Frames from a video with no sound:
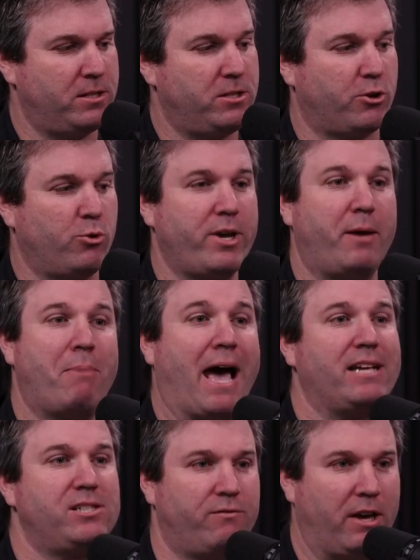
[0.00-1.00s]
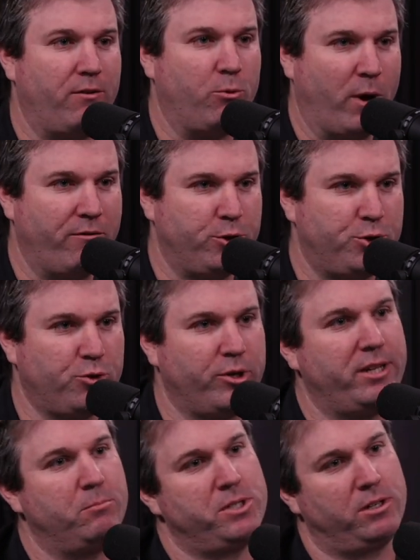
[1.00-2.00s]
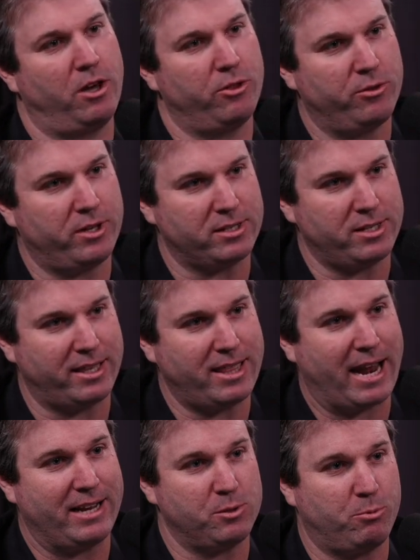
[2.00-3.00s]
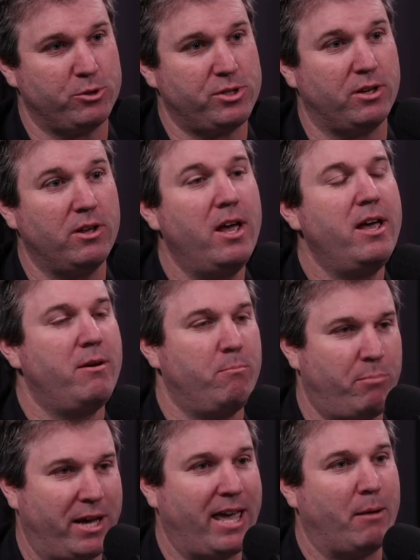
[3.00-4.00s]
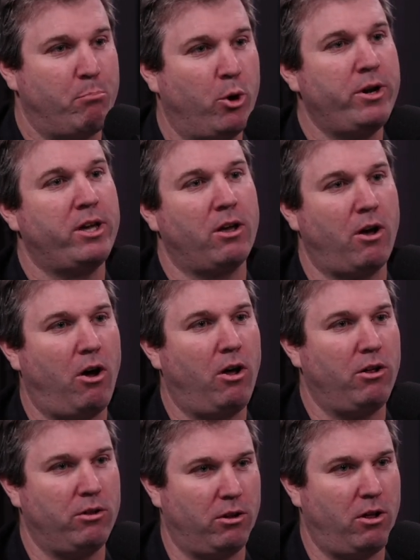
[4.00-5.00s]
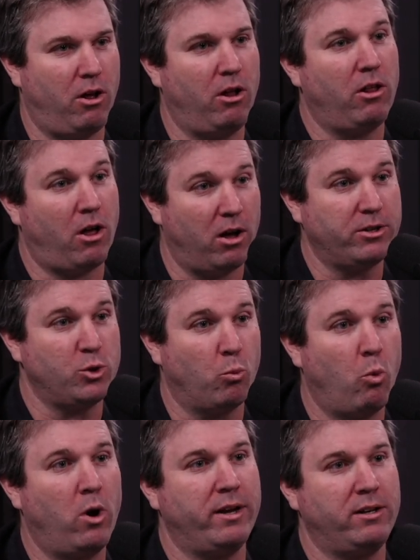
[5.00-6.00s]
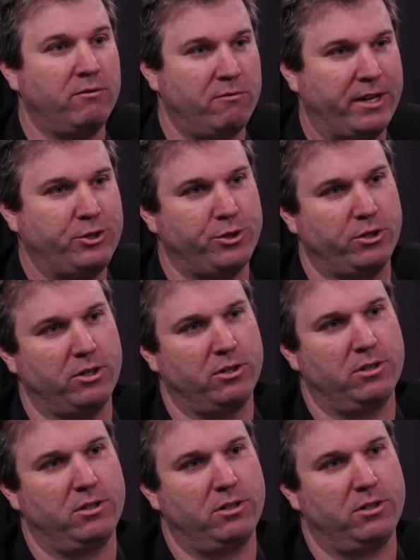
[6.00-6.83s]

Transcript: to create passive revenue streams and other things like that, as opposed to again putting all onto one venture?